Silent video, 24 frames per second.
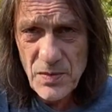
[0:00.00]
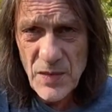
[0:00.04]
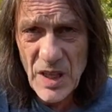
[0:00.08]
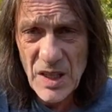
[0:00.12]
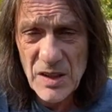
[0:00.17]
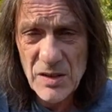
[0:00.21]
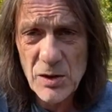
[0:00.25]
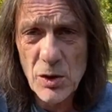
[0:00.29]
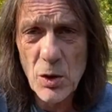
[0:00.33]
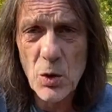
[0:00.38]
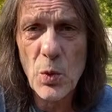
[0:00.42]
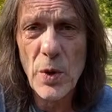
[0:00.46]

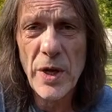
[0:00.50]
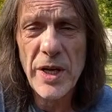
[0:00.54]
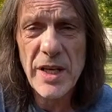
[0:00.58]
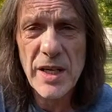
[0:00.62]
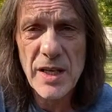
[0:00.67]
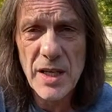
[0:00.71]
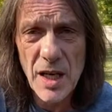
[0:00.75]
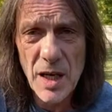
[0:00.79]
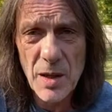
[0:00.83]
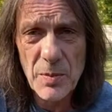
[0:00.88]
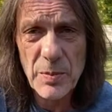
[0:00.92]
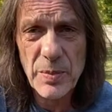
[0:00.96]
So
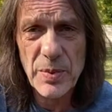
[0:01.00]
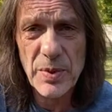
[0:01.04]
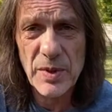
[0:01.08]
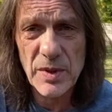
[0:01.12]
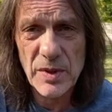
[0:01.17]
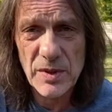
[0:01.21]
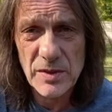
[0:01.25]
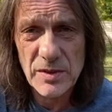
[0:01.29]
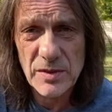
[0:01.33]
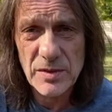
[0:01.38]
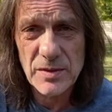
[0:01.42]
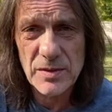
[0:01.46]
wake up,
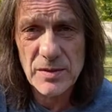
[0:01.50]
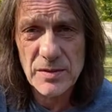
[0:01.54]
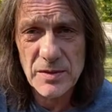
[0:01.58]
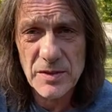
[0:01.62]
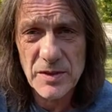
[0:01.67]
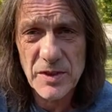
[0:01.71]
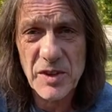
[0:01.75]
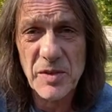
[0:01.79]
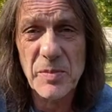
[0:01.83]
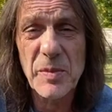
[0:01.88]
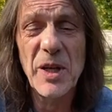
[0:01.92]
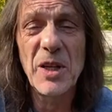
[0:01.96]

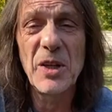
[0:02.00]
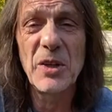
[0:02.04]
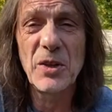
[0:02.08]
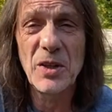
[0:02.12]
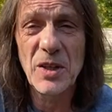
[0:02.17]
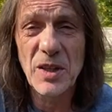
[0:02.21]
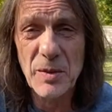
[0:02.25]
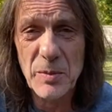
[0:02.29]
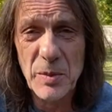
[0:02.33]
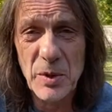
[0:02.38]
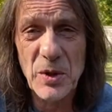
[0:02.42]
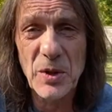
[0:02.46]
smell the
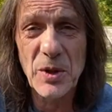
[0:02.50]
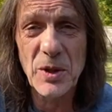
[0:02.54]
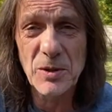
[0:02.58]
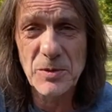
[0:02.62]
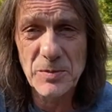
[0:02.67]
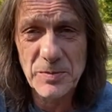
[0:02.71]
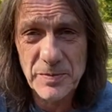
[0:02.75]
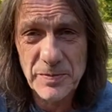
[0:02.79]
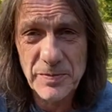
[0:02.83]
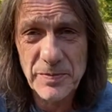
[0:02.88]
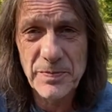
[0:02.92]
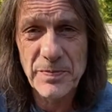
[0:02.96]
liberal.
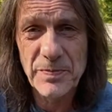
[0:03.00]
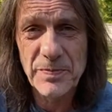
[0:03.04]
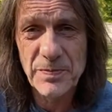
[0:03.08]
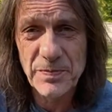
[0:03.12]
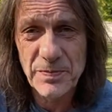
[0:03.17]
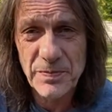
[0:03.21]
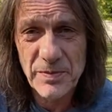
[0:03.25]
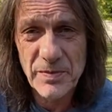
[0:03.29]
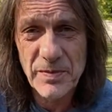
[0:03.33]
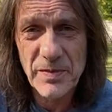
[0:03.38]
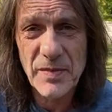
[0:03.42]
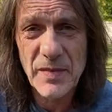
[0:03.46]

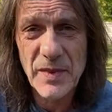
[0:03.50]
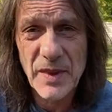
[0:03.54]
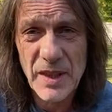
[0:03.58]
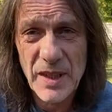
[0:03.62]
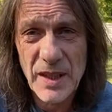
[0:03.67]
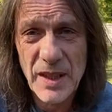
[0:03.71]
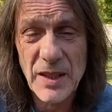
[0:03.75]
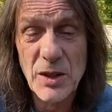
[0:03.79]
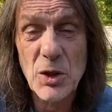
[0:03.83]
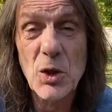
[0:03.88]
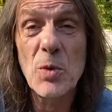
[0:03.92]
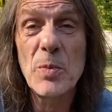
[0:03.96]

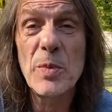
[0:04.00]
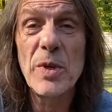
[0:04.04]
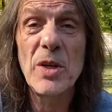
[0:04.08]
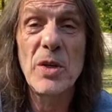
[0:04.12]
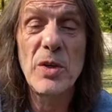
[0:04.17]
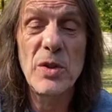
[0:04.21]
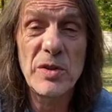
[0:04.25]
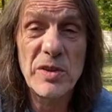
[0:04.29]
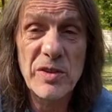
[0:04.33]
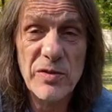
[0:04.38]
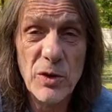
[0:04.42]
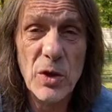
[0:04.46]
Don't be a
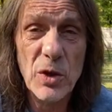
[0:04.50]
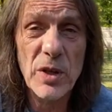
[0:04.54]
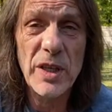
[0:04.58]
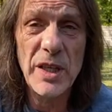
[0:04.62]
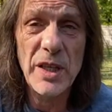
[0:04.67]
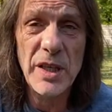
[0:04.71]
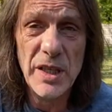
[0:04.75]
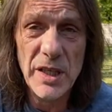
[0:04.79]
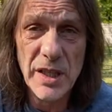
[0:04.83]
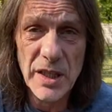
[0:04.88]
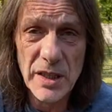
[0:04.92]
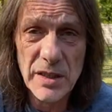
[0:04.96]
useful
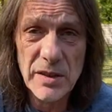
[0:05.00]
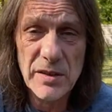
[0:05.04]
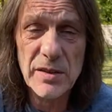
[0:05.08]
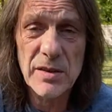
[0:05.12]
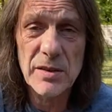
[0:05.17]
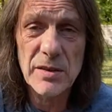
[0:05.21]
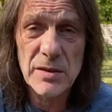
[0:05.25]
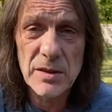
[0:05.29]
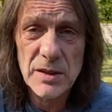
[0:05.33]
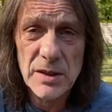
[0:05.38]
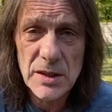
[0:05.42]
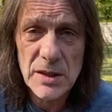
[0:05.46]
idiot
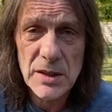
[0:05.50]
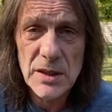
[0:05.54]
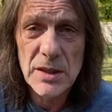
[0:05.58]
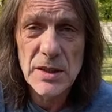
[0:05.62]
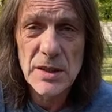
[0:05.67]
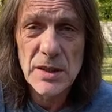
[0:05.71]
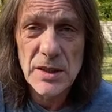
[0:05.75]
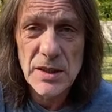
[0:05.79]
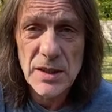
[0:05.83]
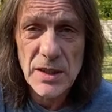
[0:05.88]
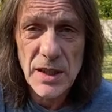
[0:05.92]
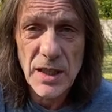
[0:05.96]

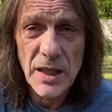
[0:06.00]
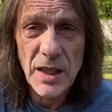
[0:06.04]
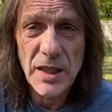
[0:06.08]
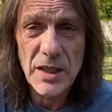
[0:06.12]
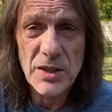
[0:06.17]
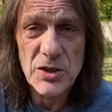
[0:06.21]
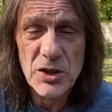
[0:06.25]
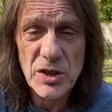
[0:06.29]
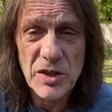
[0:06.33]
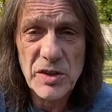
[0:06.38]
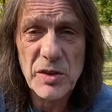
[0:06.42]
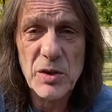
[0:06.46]

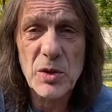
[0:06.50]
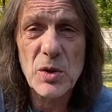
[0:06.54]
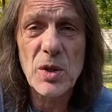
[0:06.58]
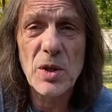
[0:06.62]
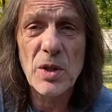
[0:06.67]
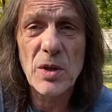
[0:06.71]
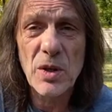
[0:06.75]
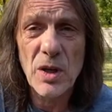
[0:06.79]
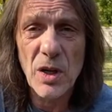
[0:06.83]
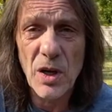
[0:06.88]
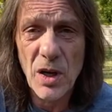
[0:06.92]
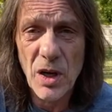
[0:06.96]
just to
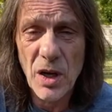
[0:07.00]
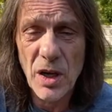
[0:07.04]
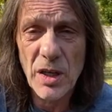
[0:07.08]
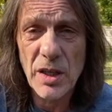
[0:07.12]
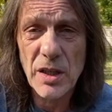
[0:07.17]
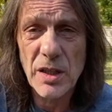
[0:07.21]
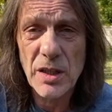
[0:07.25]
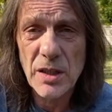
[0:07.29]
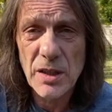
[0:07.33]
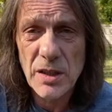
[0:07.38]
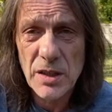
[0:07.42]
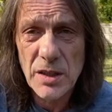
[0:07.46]
go along.